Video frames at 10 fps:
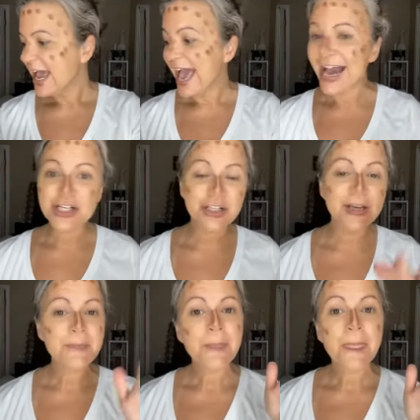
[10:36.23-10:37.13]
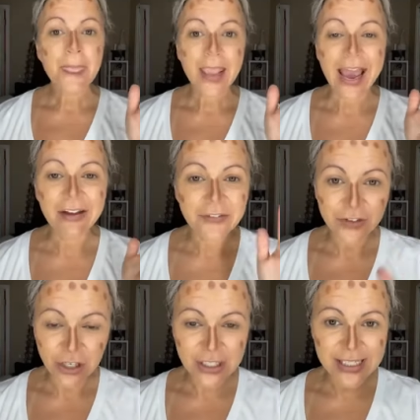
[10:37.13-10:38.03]
Actually, at
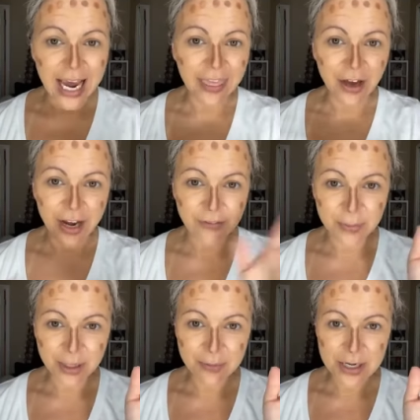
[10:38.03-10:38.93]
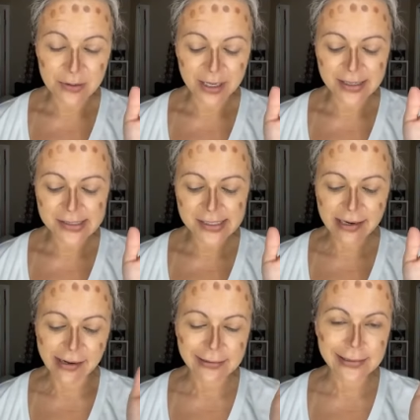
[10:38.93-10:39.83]
first, I thought everybody would notice,
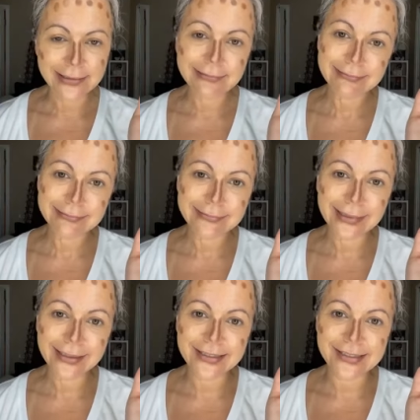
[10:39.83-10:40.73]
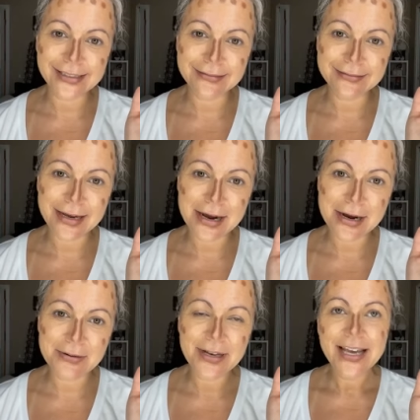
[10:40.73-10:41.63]
and I'm like, oh, I just don't
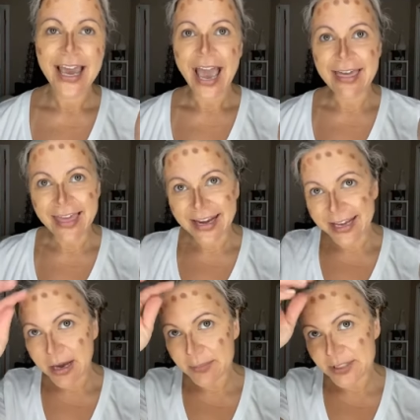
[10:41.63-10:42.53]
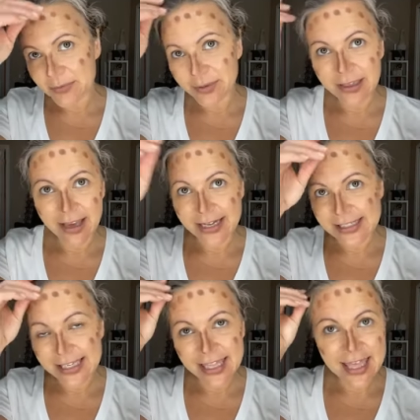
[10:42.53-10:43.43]
know. And then I come to
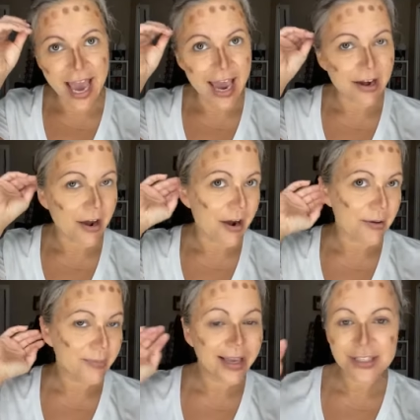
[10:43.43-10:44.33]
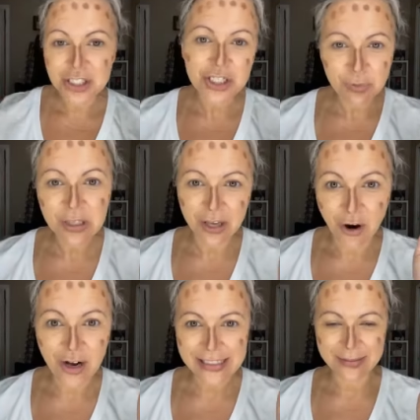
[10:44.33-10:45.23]
realize that it's just really
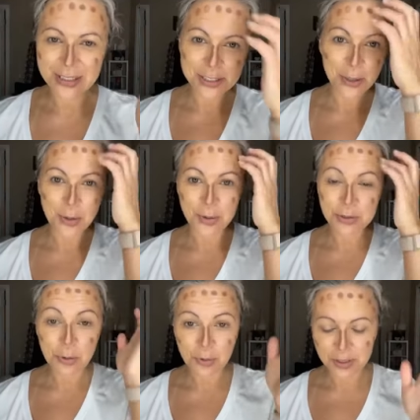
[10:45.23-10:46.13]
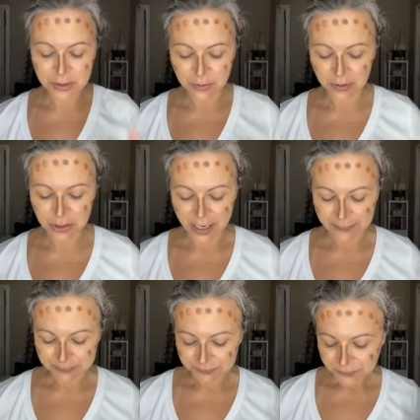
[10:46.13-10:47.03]
awesome. So totally try it.